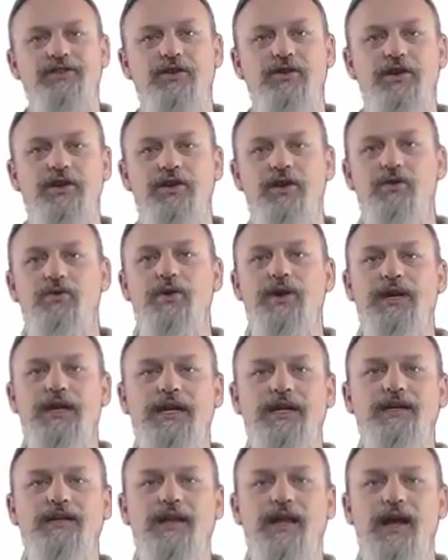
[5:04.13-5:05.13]
start going
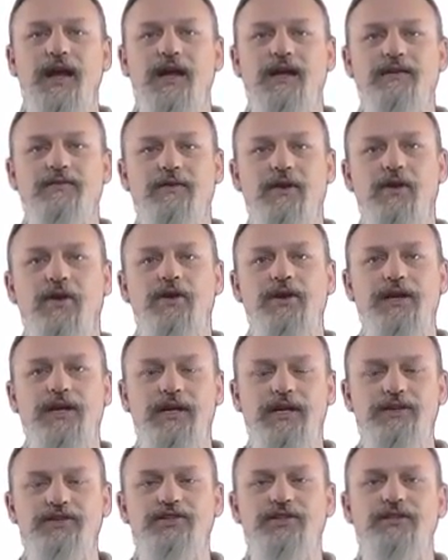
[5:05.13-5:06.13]
in line on
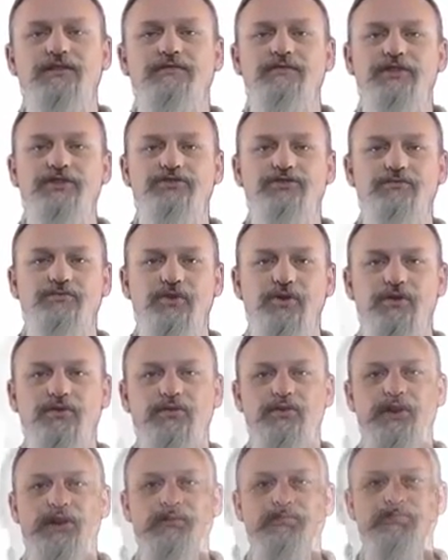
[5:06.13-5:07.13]
each individual
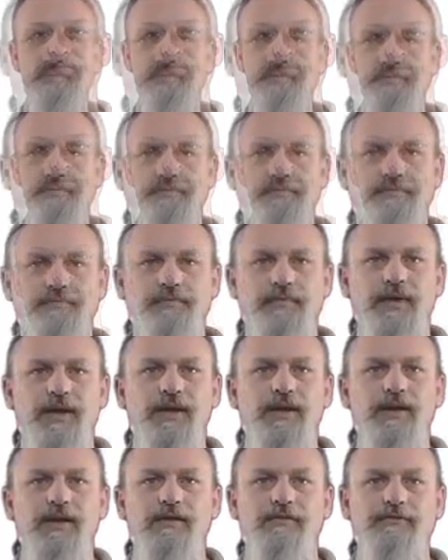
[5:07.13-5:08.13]
program.
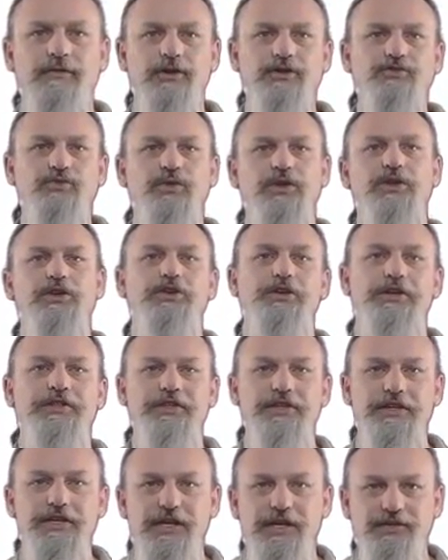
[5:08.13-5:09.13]
First, we'll look at
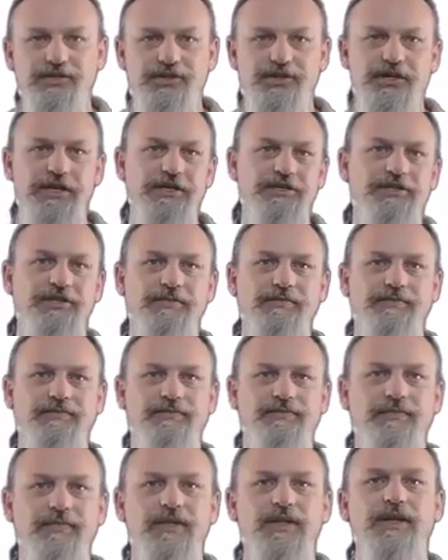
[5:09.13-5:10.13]
the Niche Edition.
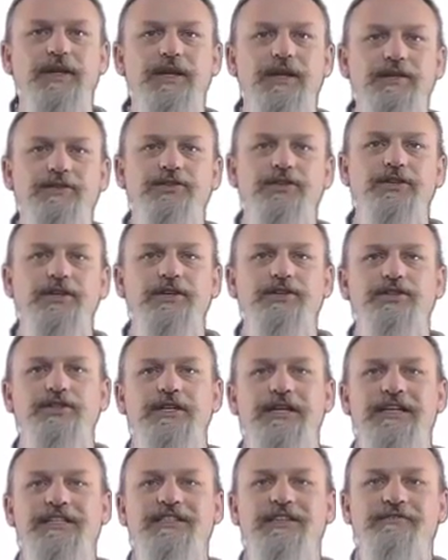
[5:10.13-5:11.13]
The Niche
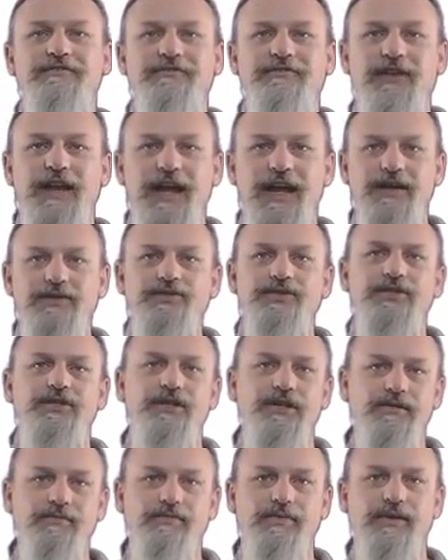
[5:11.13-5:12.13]
Edition is the
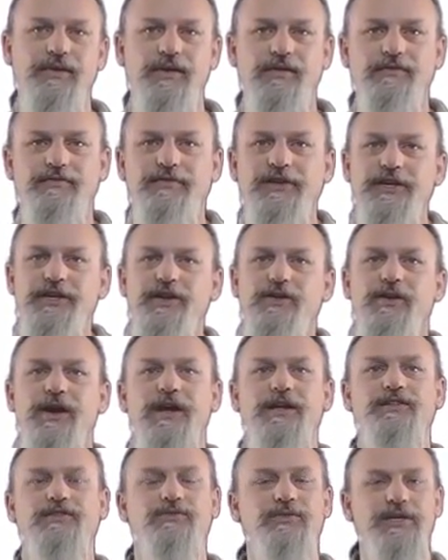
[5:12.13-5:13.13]
flagship of the Video
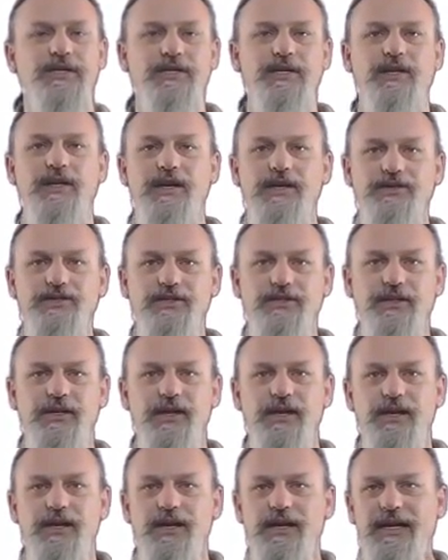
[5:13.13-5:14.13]
Ad Suite collection.
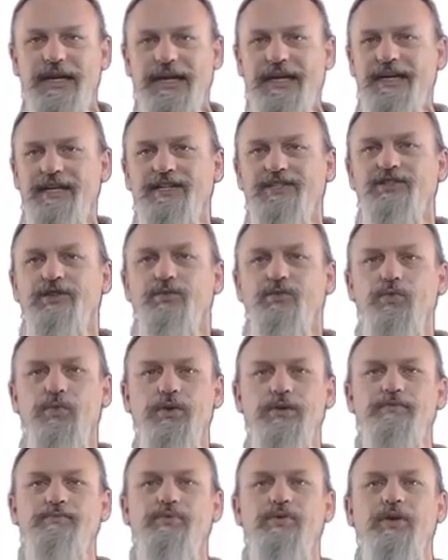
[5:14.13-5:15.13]
It is the
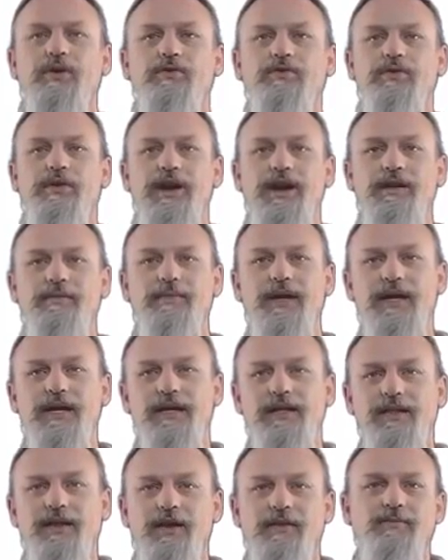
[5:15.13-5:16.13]
one program
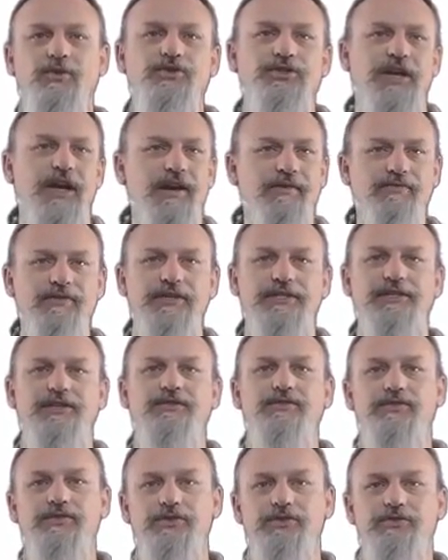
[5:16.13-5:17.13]
that almost every
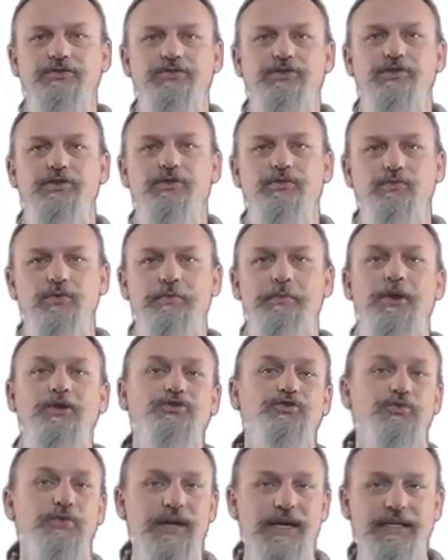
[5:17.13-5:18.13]
single user will
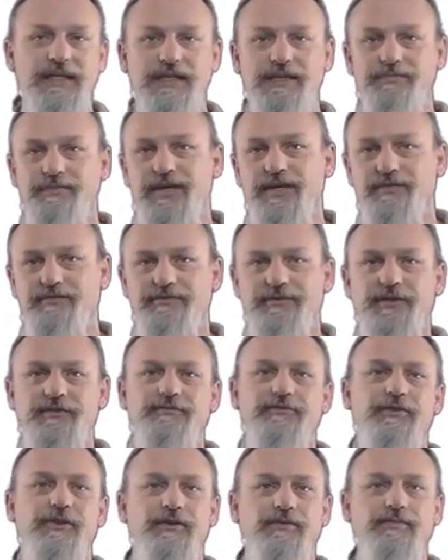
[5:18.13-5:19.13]
most readily benefit
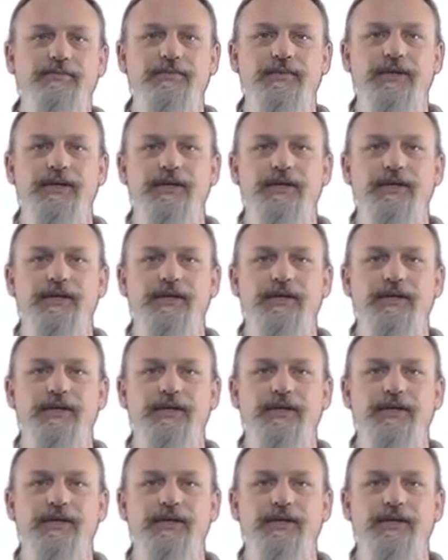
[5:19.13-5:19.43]
from.